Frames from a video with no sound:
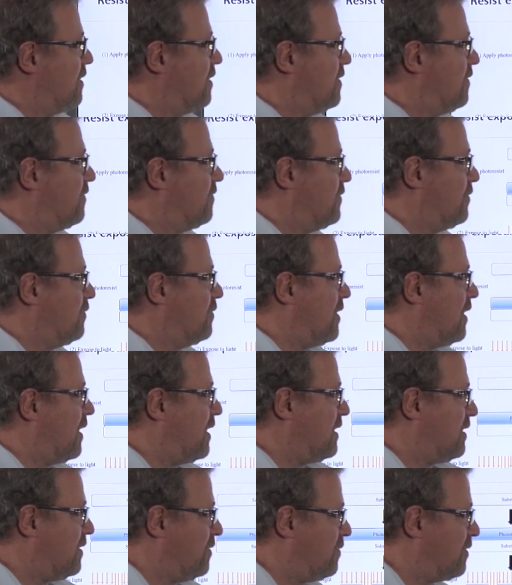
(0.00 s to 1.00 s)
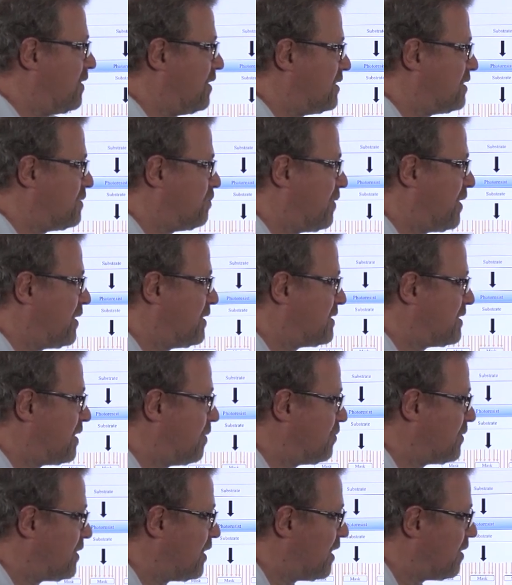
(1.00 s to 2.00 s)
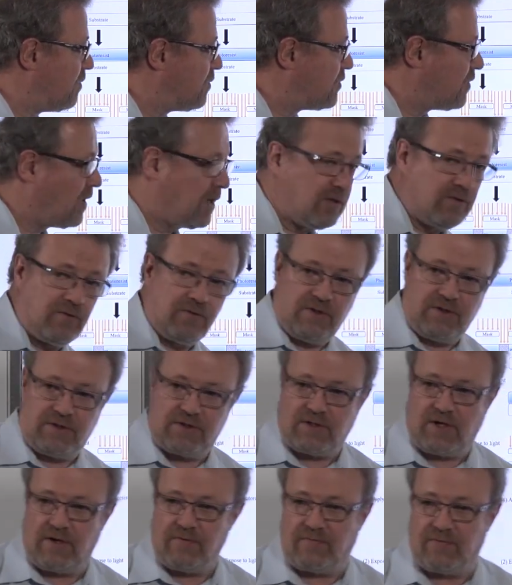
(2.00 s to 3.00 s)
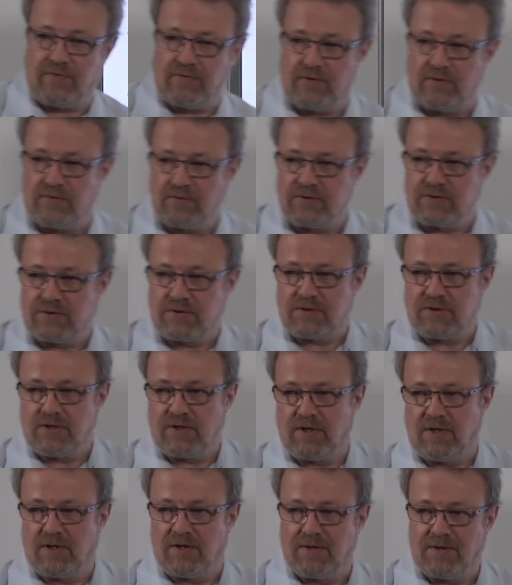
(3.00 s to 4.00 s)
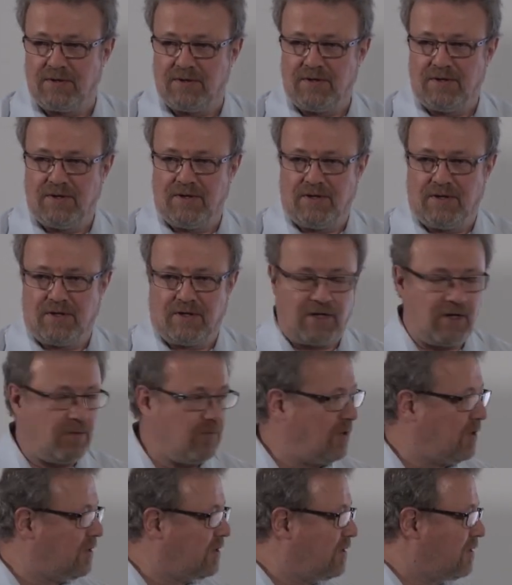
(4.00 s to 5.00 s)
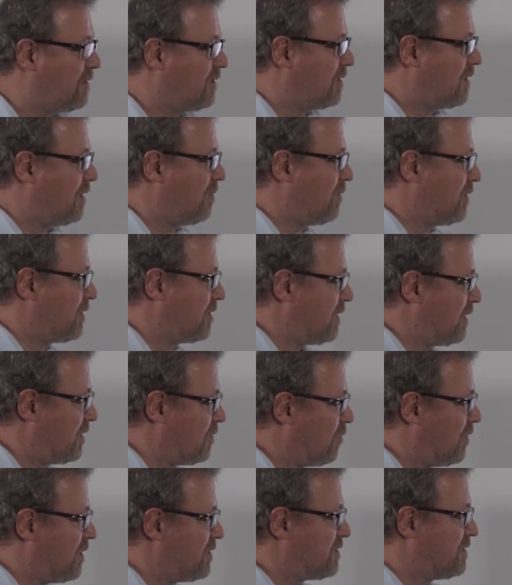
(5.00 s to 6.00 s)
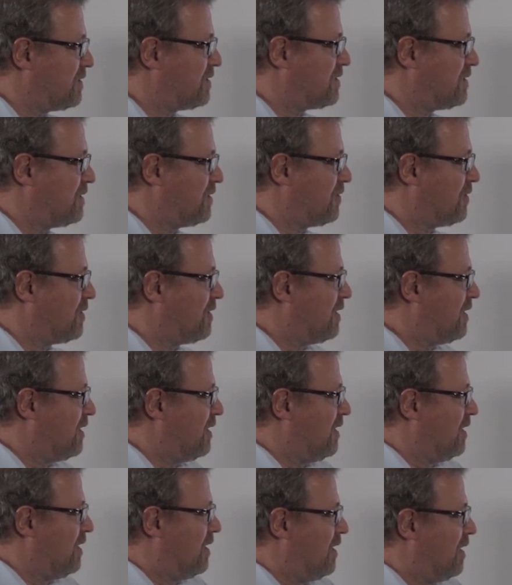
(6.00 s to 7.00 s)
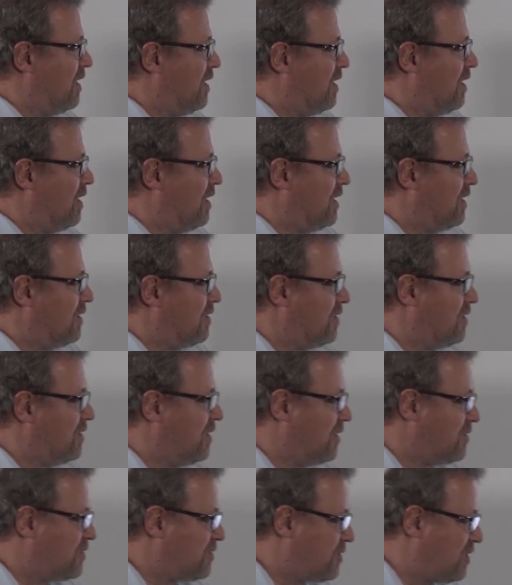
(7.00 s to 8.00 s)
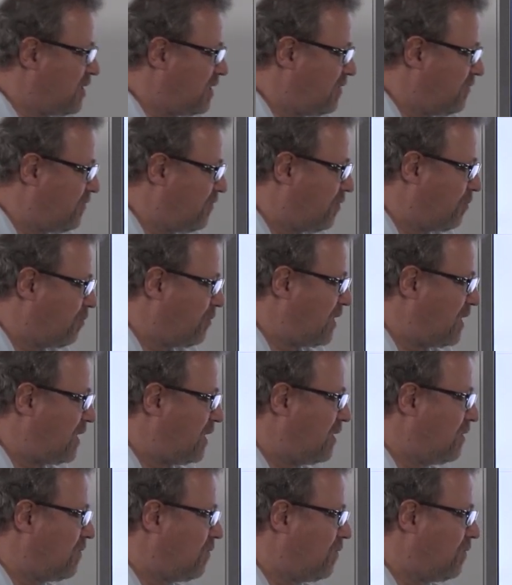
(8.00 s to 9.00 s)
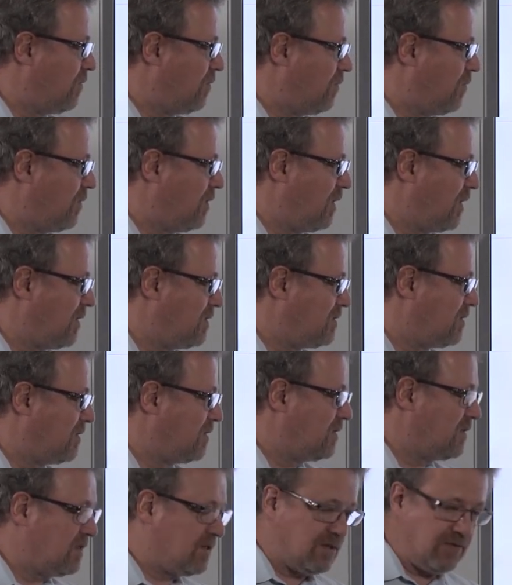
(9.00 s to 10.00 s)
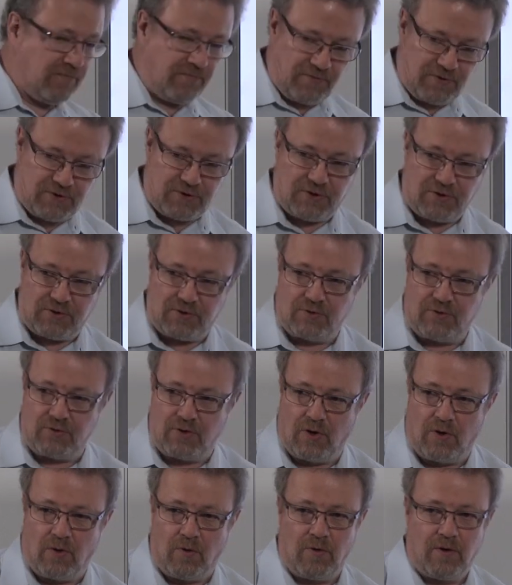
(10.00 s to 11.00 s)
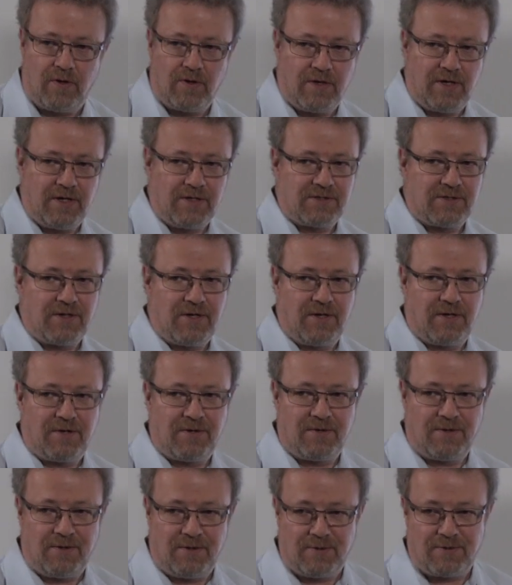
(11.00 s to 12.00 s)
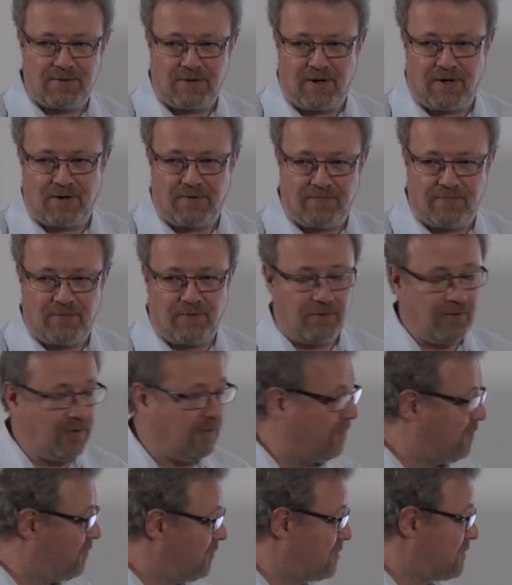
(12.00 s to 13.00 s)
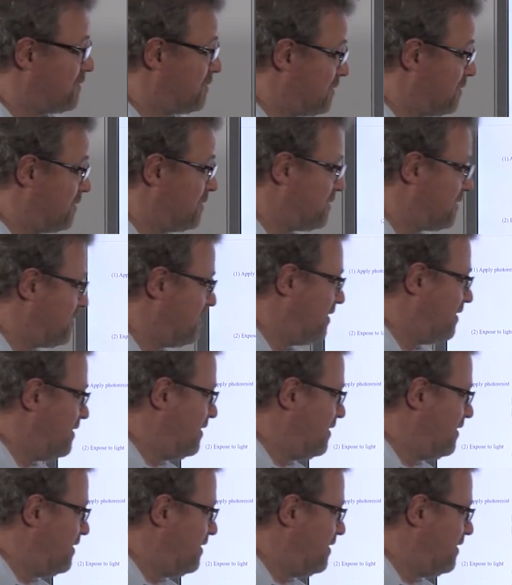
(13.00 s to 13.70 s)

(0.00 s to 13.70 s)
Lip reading: if you like, you can spend some time trying to decipher those chemical equations here. In a nutshell, for me, what I think is sufficient to know as a lithographer or a physicist,